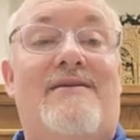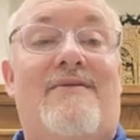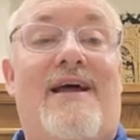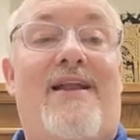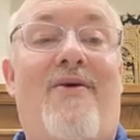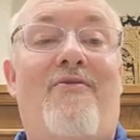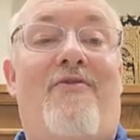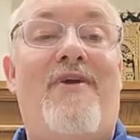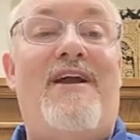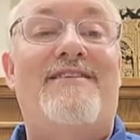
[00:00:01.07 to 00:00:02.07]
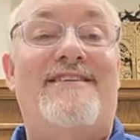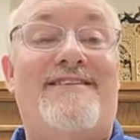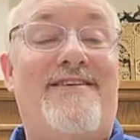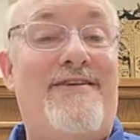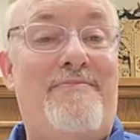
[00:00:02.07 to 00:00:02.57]
Well, hello, friends.
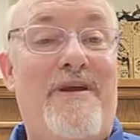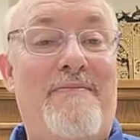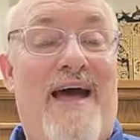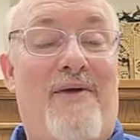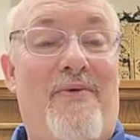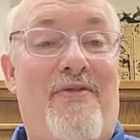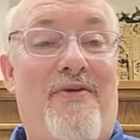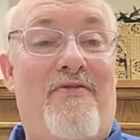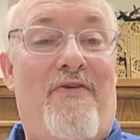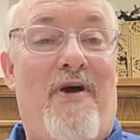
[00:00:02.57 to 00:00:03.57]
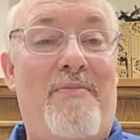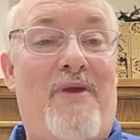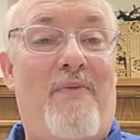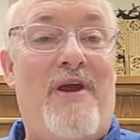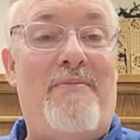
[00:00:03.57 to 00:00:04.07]
It's good to be back with you for our
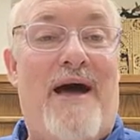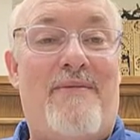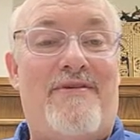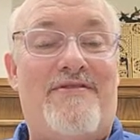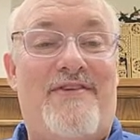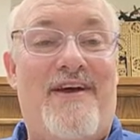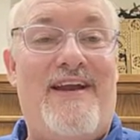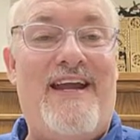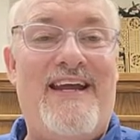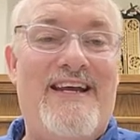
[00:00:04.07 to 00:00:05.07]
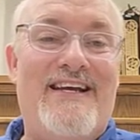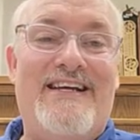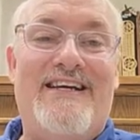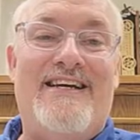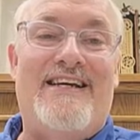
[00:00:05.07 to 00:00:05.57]
midweek Bible study.
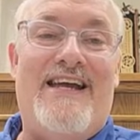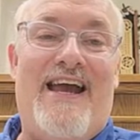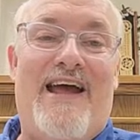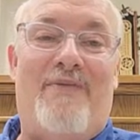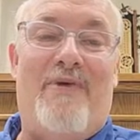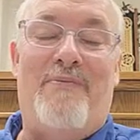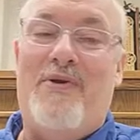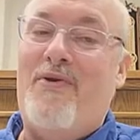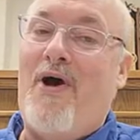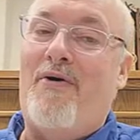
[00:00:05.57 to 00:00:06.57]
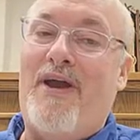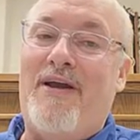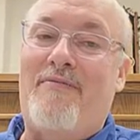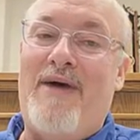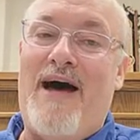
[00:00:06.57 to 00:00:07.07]
And we've been
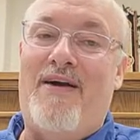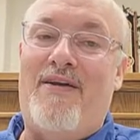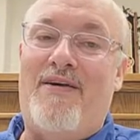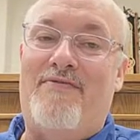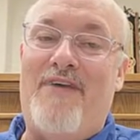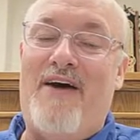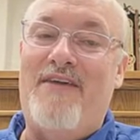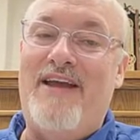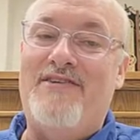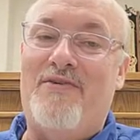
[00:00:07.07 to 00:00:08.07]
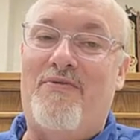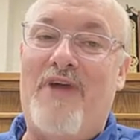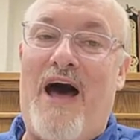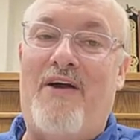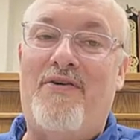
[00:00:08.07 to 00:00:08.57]
talking about foundational
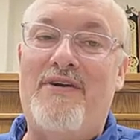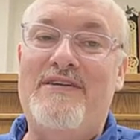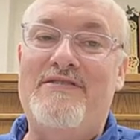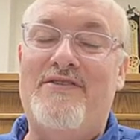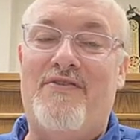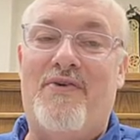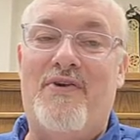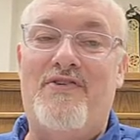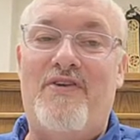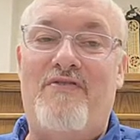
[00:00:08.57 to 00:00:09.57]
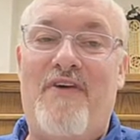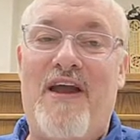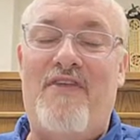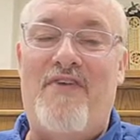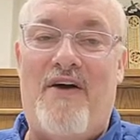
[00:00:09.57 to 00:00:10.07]
doctrines of the Christian
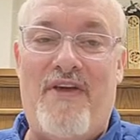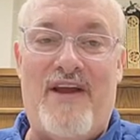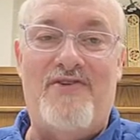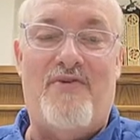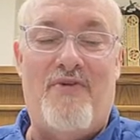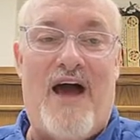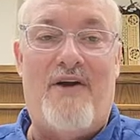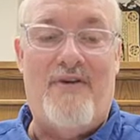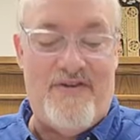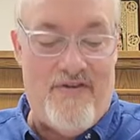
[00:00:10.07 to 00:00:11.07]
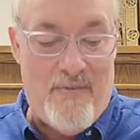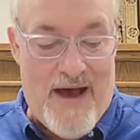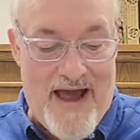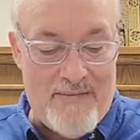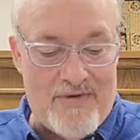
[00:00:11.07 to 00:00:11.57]
faith, foundational doctrines in the
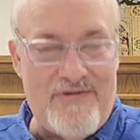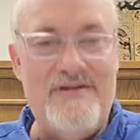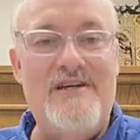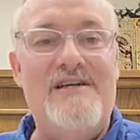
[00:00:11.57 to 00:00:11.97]
Bible.